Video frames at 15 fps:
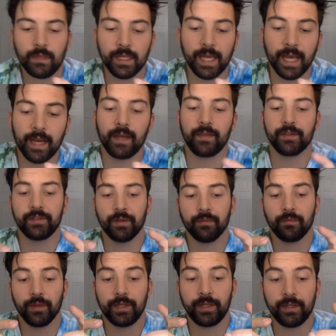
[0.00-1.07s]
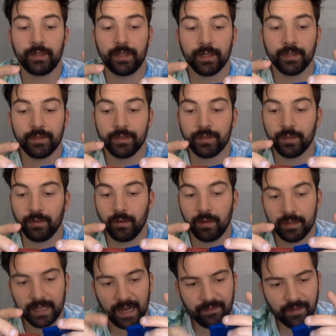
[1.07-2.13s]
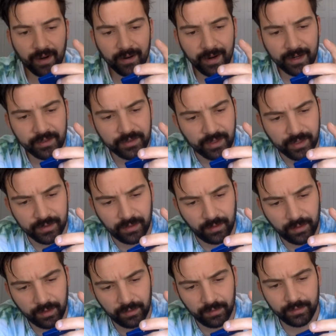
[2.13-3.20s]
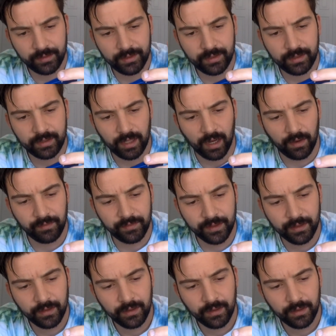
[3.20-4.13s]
Yeah, and these are in really good condition too. Sapphire actually is a little scuffed.